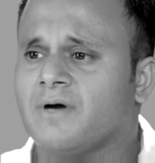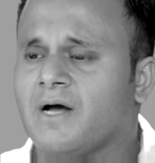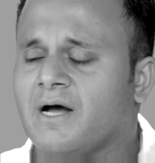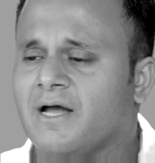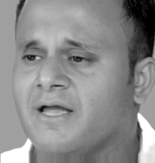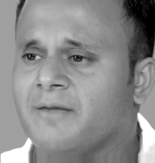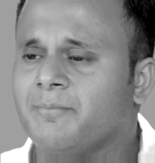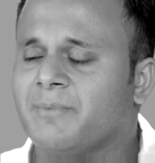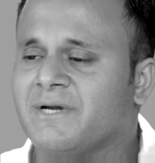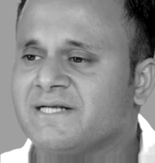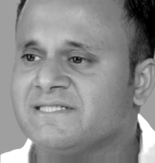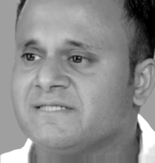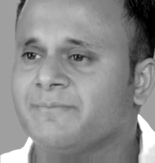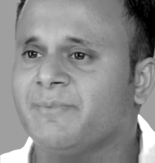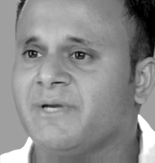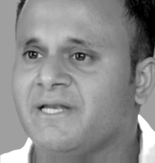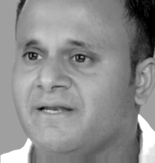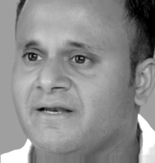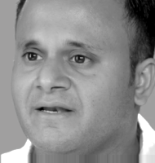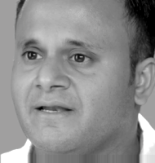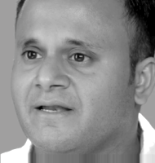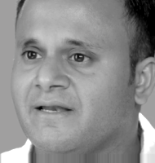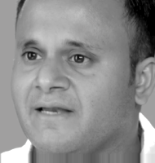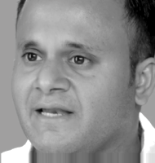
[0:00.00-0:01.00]
I
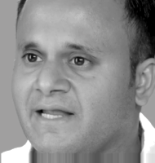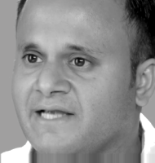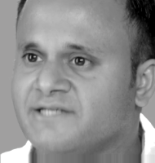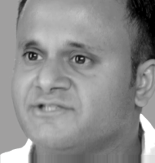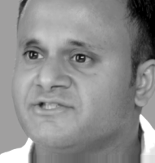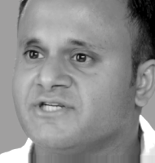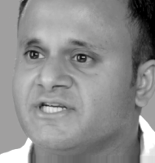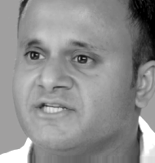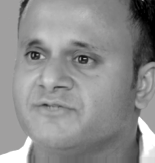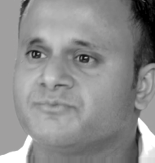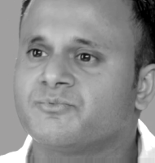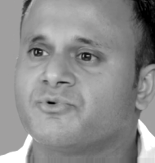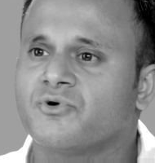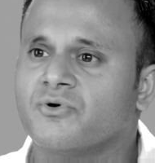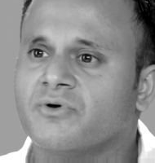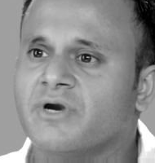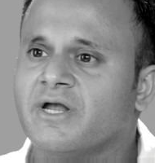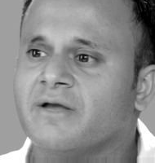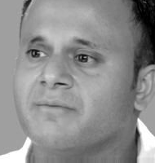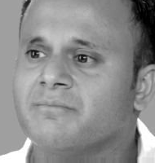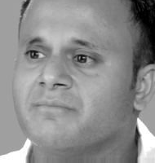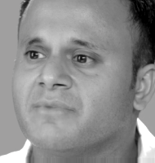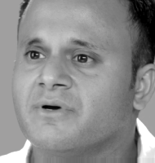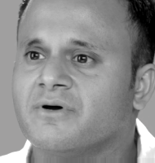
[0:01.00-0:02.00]
participated in an exchange
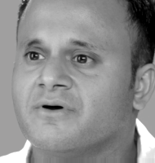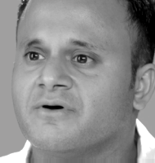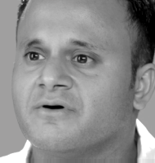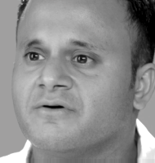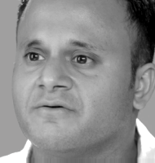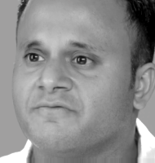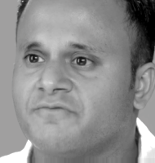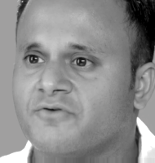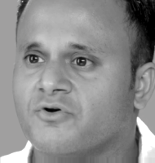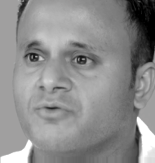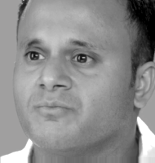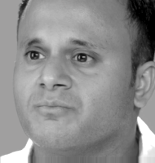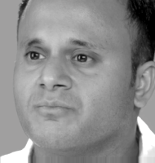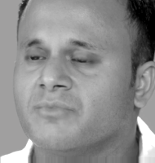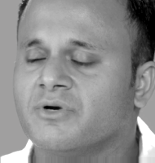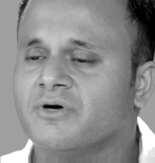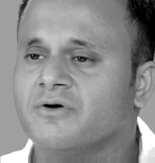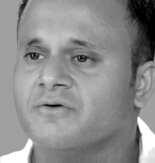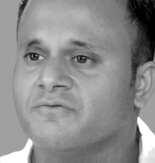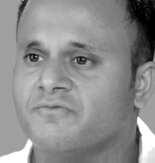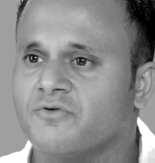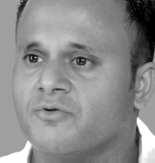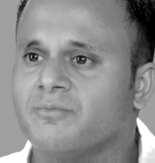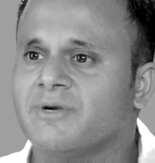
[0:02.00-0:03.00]
program
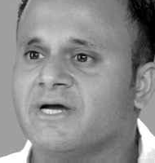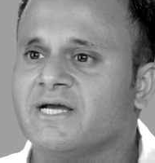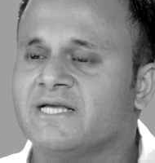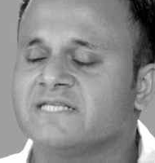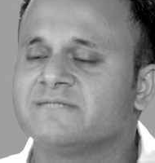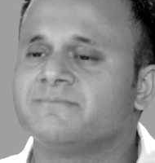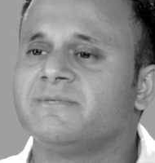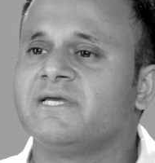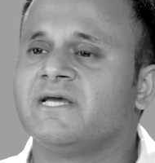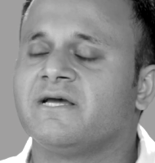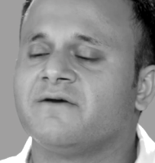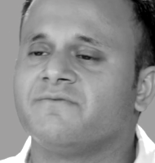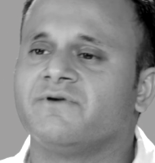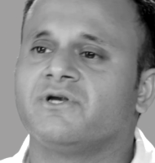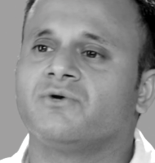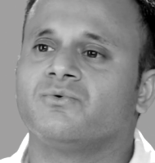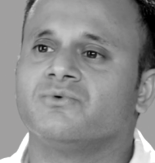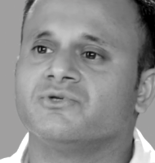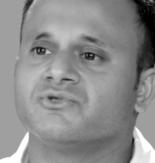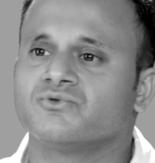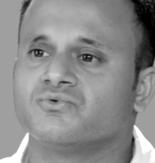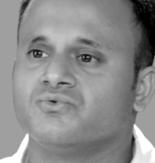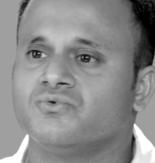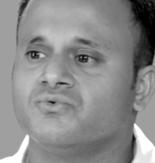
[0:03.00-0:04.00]
from ISB. I went
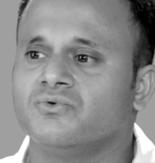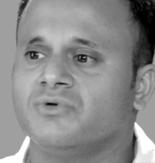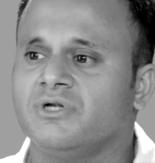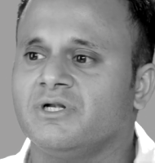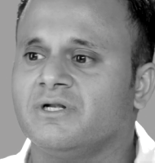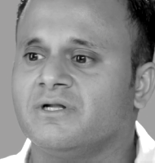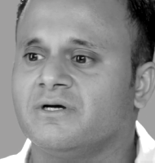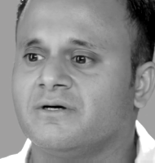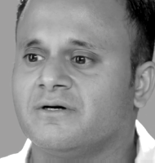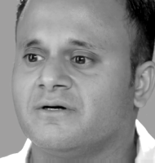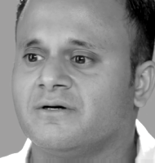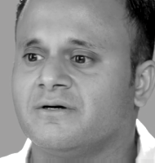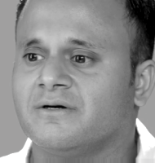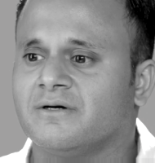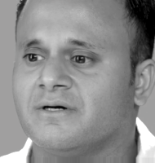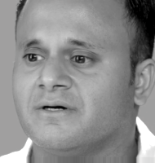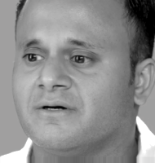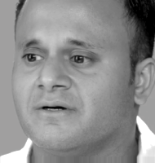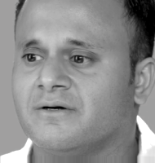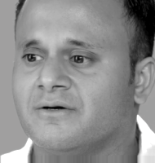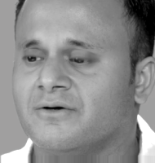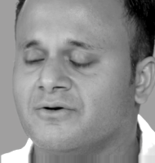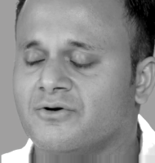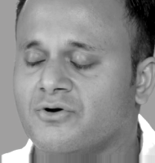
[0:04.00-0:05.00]
to a
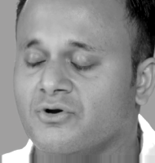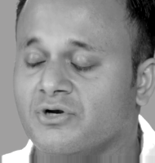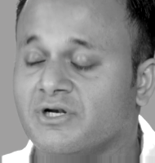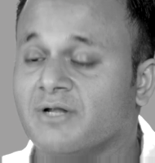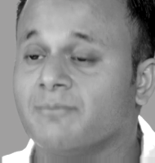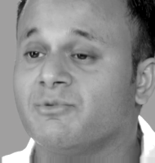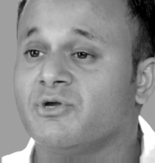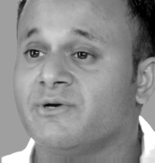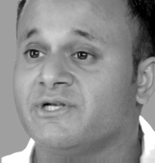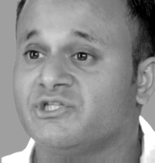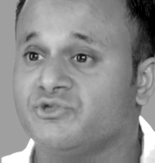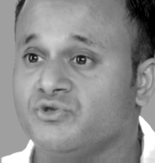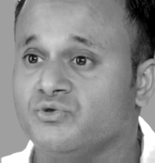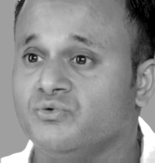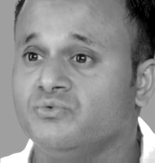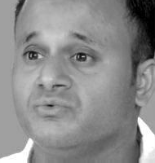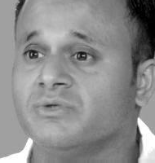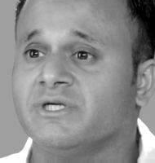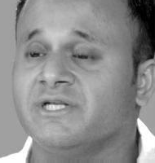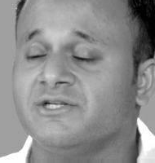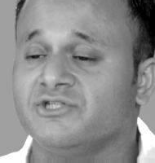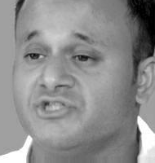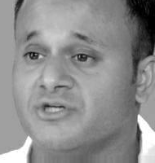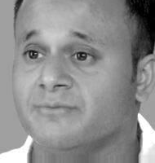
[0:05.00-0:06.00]
school called
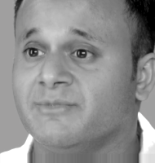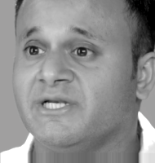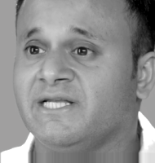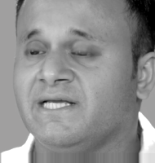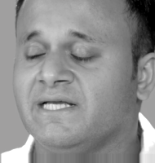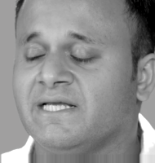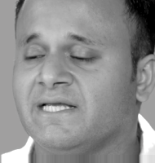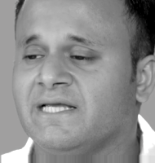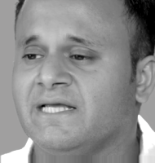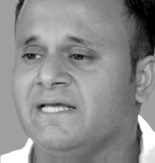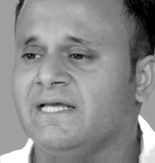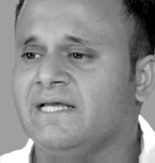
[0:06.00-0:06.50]
WHU in Germany.